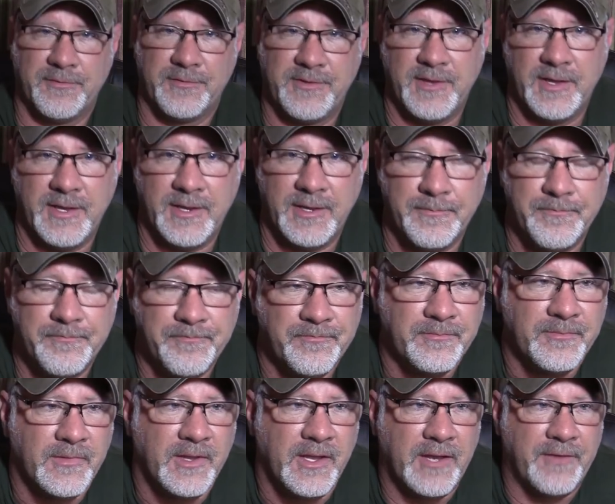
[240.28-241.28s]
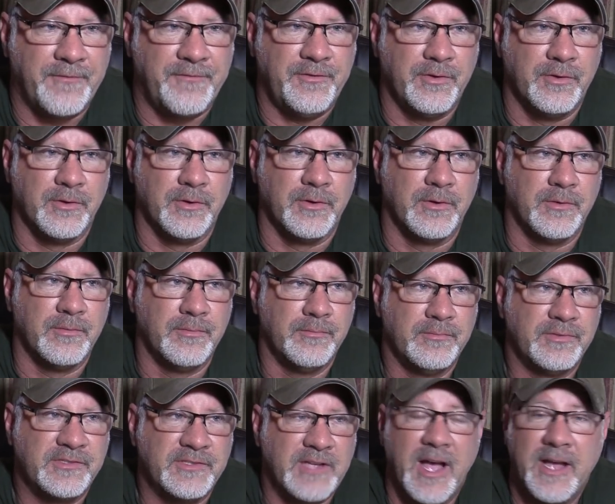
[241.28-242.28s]
thing. If you're
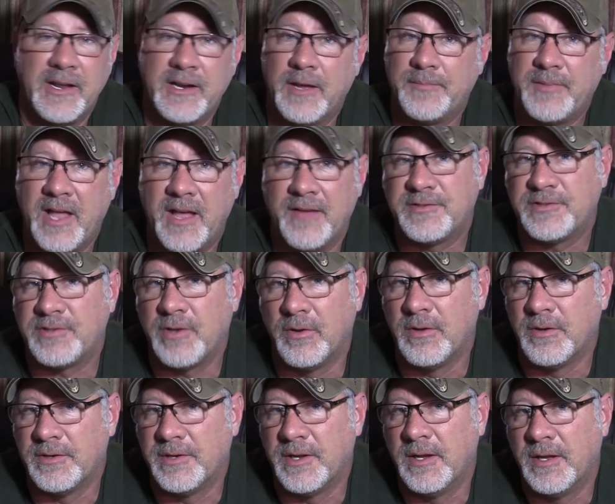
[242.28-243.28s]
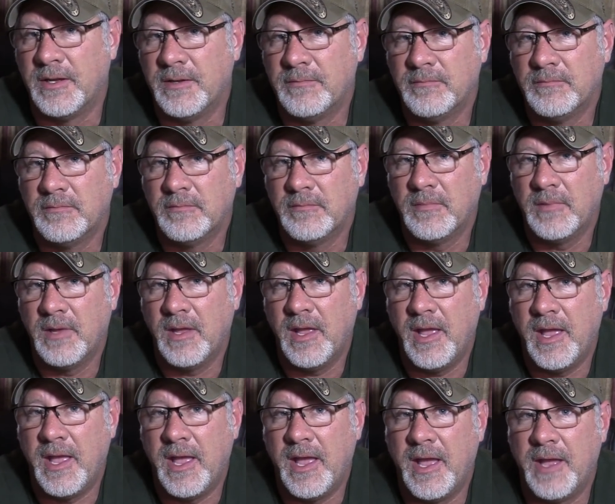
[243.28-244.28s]
signed up to have solar done
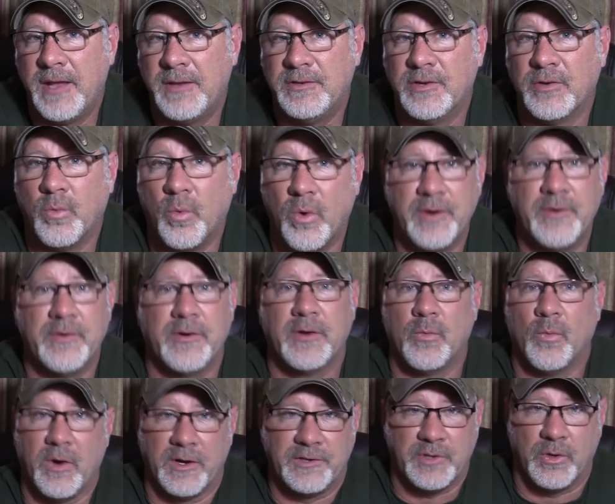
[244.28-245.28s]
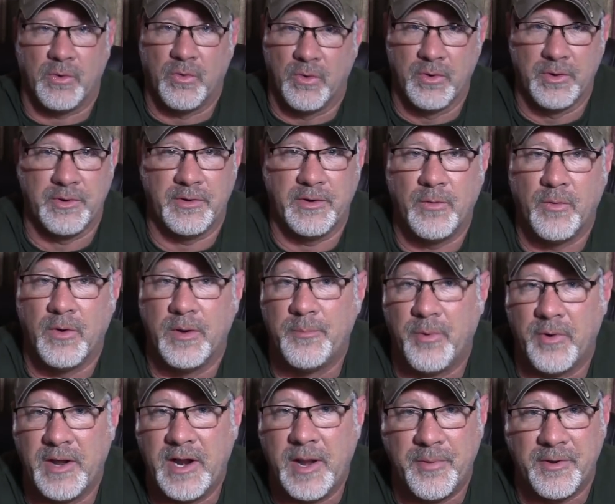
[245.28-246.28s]
and you're wondering what to order, at one
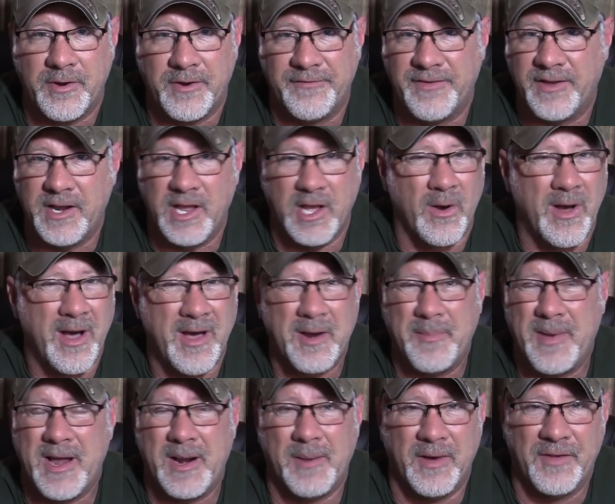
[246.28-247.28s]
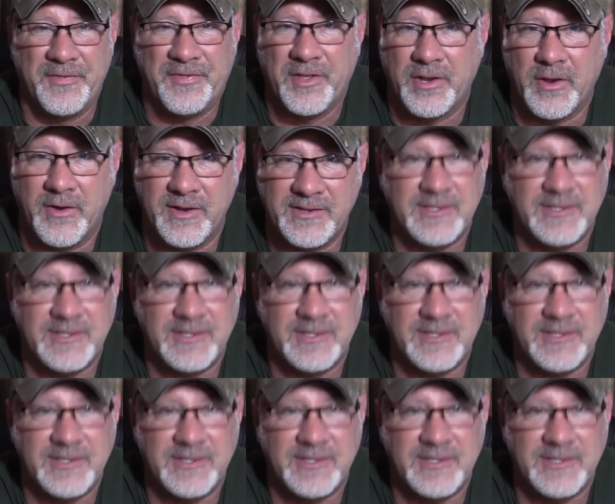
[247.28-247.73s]
point I put a video out about a month ago.